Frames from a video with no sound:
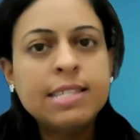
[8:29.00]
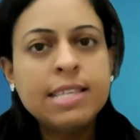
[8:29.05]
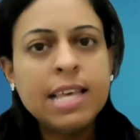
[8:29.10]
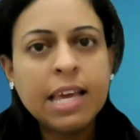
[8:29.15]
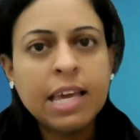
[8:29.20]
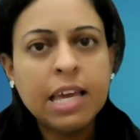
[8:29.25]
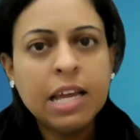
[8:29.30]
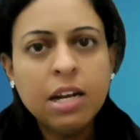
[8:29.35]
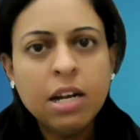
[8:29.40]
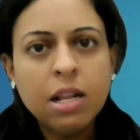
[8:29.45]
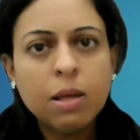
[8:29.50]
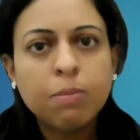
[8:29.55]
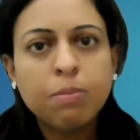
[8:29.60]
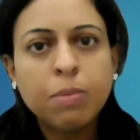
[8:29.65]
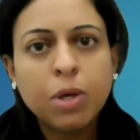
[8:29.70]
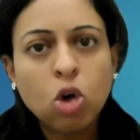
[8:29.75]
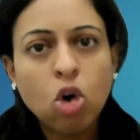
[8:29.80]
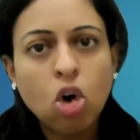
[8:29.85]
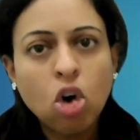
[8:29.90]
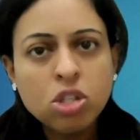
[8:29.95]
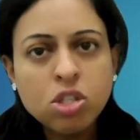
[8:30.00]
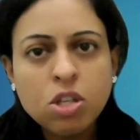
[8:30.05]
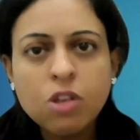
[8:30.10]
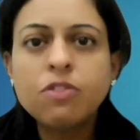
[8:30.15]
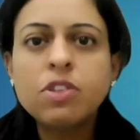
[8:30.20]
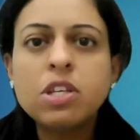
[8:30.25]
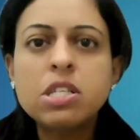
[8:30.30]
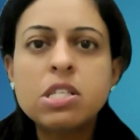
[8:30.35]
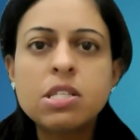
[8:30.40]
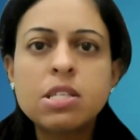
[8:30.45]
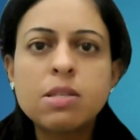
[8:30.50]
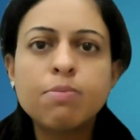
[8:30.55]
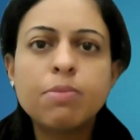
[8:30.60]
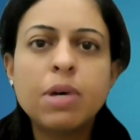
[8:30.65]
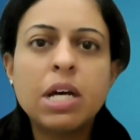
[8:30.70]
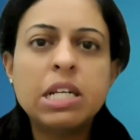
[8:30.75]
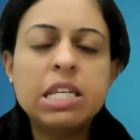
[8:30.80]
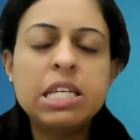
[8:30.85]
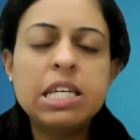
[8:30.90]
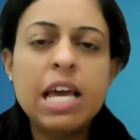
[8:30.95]
Second, because of this
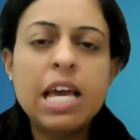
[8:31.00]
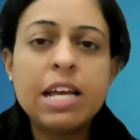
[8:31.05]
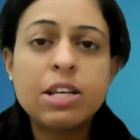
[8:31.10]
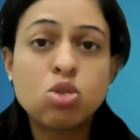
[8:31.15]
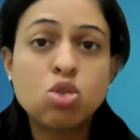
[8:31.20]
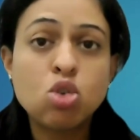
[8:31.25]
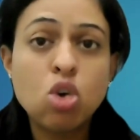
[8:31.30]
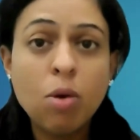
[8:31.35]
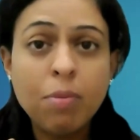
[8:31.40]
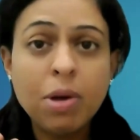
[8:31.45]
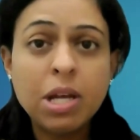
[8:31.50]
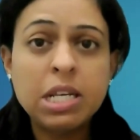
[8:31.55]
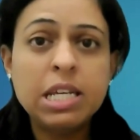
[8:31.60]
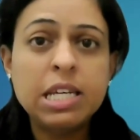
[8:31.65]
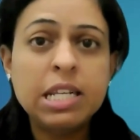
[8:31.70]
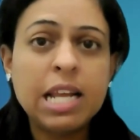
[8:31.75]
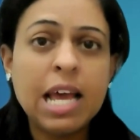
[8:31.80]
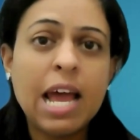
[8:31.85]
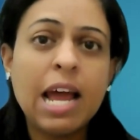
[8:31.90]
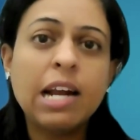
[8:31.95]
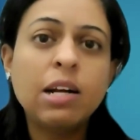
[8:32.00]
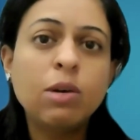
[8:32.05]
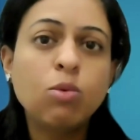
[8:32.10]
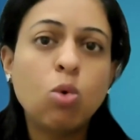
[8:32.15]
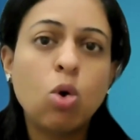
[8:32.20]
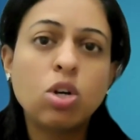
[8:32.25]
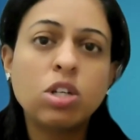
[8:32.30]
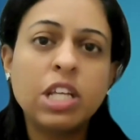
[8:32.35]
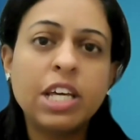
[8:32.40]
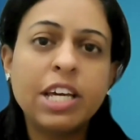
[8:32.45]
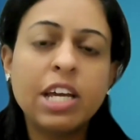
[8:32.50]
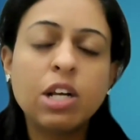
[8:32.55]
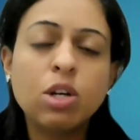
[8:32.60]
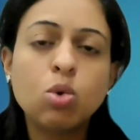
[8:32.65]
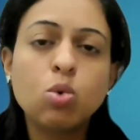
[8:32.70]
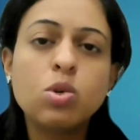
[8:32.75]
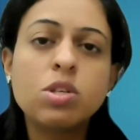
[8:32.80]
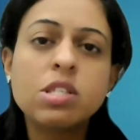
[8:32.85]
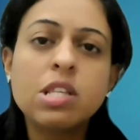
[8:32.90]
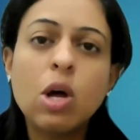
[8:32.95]
money, extra money in hand, what they can
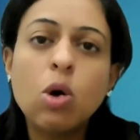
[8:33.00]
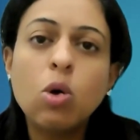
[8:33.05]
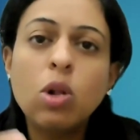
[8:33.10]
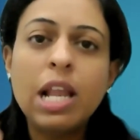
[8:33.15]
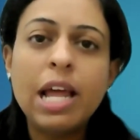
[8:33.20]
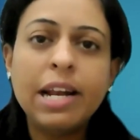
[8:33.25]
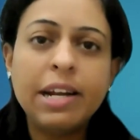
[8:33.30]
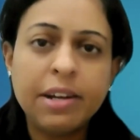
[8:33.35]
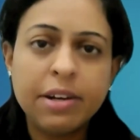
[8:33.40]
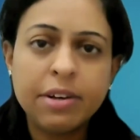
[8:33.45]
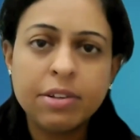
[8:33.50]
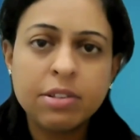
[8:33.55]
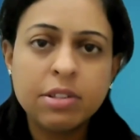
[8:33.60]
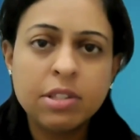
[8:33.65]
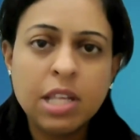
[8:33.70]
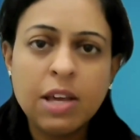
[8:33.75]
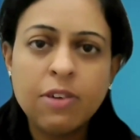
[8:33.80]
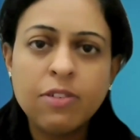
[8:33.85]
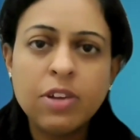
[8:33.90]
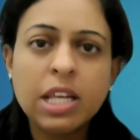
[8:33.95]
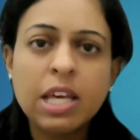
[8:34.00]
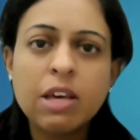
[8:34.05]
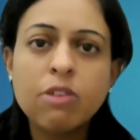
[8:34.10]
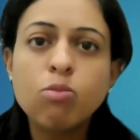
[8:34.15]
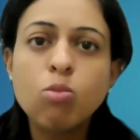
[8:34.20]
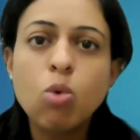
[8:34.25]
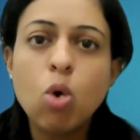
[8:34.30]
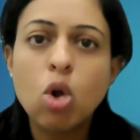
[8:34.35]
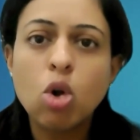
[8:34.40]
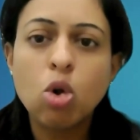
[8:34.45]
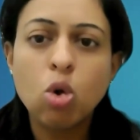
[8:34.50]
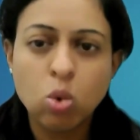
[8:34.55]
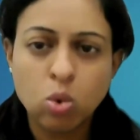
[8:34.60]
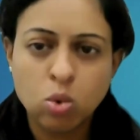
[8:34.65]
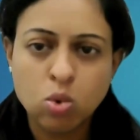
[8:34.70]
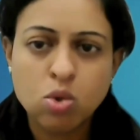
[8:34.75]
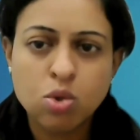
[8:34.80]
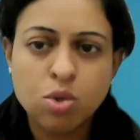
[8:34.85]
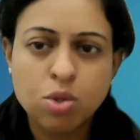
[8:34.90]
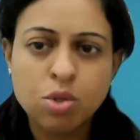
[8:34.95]
do is now lend. They will give more
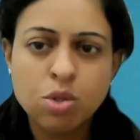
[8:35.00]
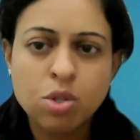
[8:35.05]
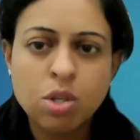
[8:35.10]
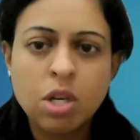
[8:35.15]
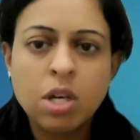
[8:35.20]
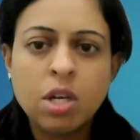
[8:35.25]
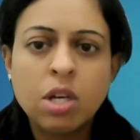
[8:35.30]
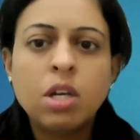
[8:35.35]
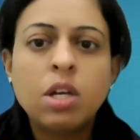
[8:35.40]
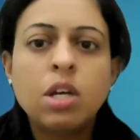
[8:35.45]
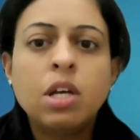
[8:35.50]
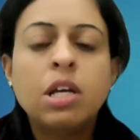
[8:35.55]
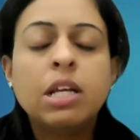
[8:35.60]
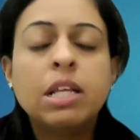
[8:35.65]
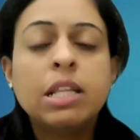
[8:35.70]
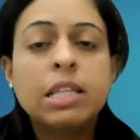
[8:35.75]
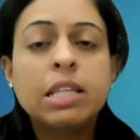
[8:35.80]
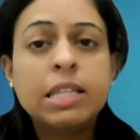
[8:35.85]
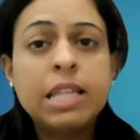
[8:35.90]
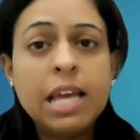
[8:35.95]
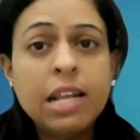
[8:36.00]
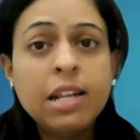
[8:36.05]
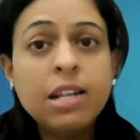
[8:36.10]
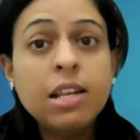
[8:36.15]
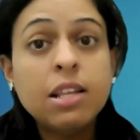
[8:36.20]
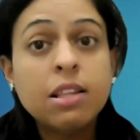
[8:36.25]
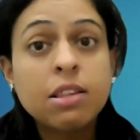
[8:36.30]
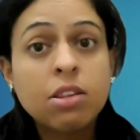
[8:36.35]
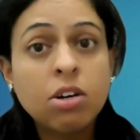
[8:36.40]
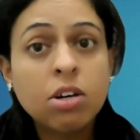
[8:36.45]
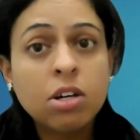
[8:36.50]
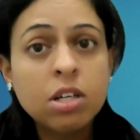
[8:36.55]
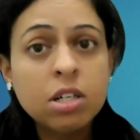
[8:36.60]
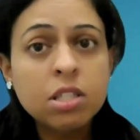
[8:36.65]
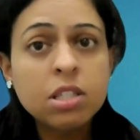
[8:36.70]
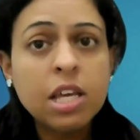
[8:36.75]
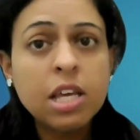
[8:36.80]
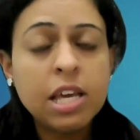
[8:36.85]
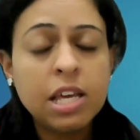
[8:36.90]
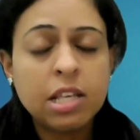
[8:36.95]
loans. Then
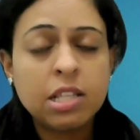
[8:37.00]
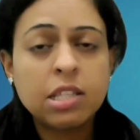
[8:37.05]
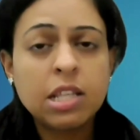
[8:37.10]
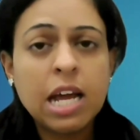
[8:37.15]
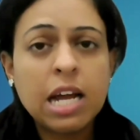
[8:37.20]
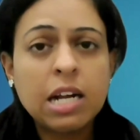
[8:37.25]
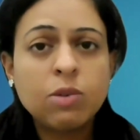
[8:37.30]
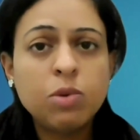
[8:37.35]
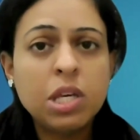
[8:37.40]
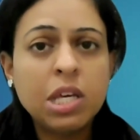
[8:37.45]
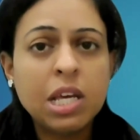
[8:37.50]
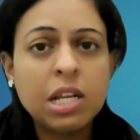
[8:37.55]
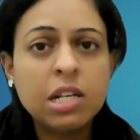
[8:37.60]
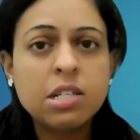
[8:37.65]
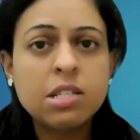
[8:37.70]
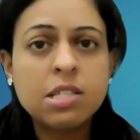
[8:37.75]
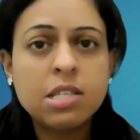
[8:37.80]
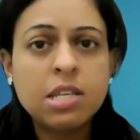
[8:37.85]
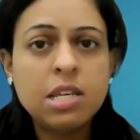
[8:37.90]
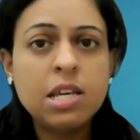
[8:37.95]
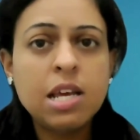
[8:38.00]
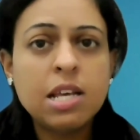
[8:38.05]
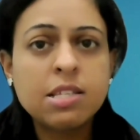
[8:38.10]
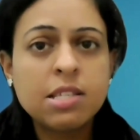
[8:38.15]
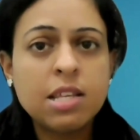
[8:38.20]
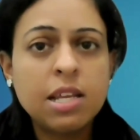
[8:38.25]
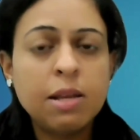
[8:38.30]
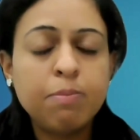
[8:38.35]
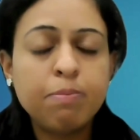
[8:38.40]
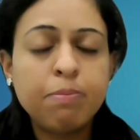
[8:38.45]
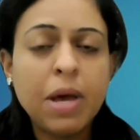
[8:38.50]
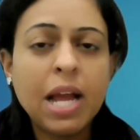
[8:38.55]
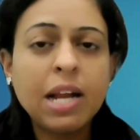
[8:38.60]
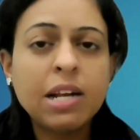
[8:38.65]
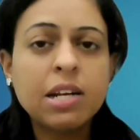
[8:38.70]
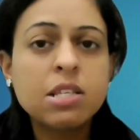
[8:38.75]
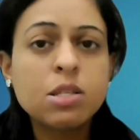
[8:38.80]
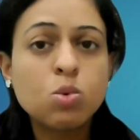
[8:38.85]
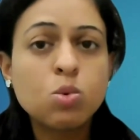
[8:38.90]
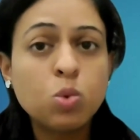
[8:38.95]
third thing that we can see as the
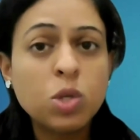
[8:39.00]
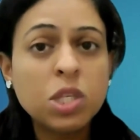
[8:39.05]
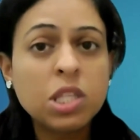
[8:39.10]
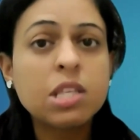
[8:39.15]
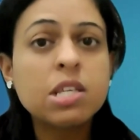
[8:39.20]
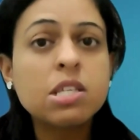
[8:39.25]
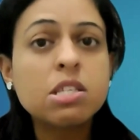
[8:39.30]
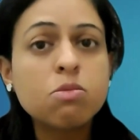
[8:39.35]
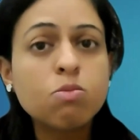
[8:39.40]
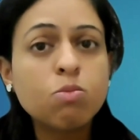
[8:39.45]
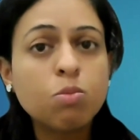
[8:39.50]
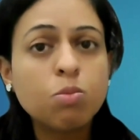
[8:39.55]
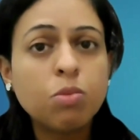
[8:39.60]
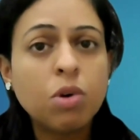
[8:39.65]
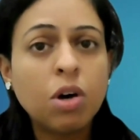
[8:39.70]
impact is with this